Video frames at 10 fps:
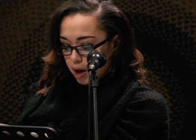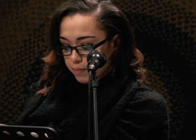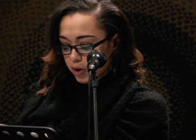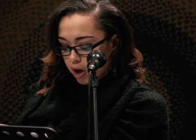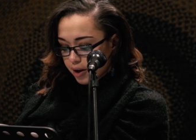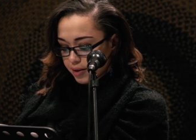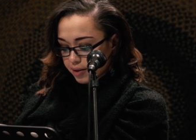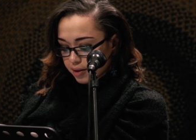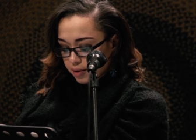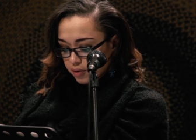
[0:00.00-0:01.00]
On um,
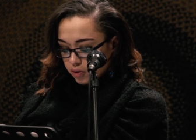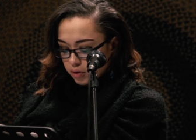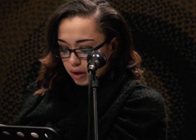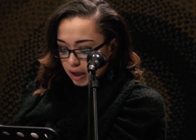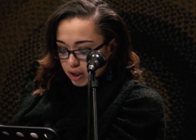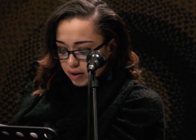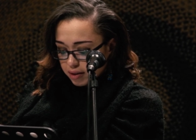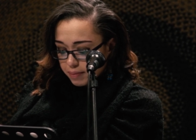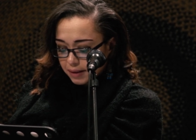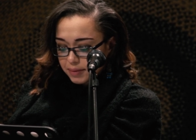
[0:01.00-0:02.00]
pause. You
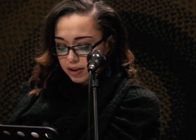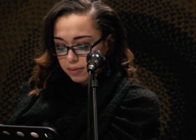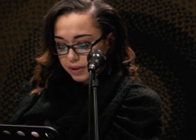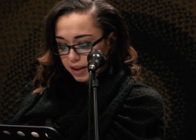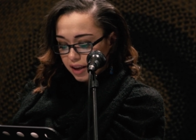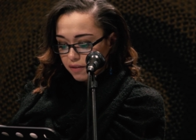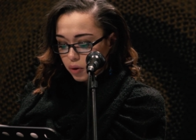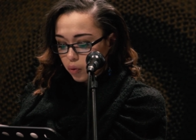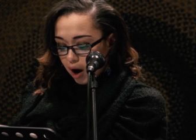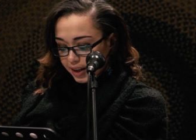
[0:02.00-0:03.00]
expect me to believe
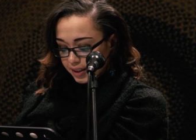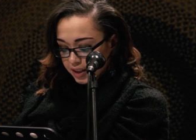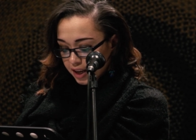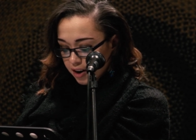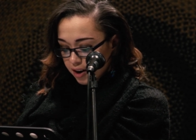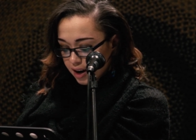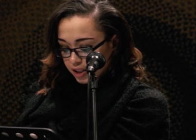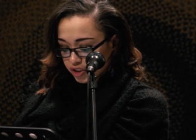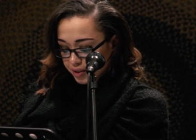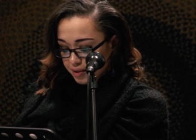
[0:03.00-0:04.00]
you walked in here
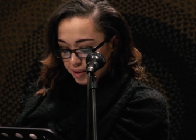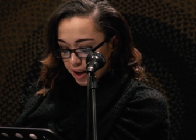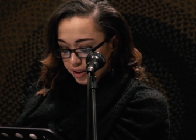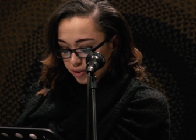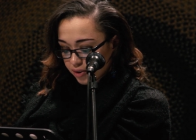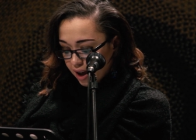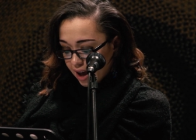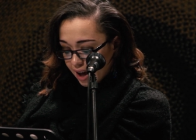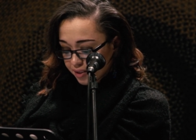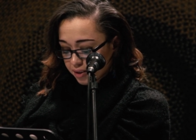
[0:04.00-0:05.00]
and just decided to
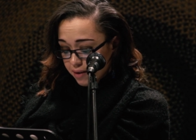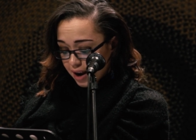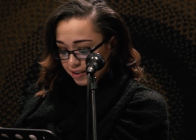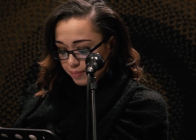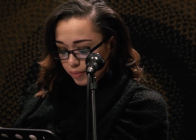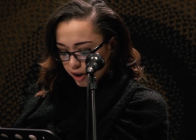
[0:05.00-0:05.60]
ask a random